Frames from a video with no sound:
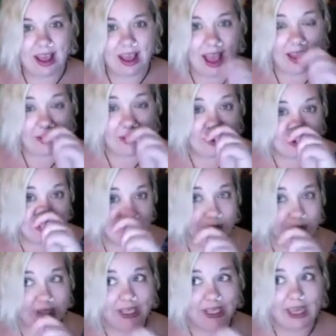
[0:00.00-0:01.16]
I couldn't
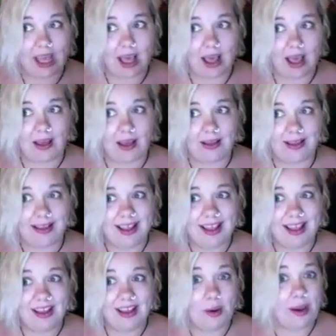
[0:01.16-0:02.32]
really
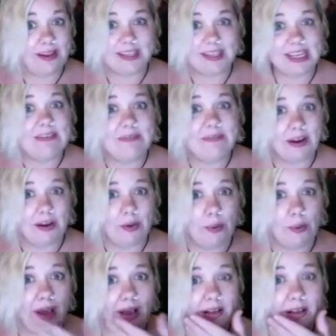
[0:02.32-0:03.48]
go out to eat very
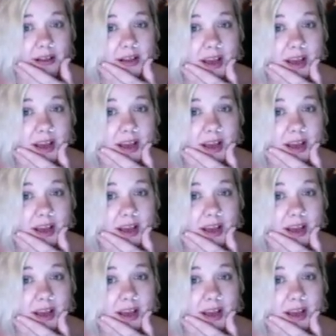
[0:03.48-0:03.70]
well,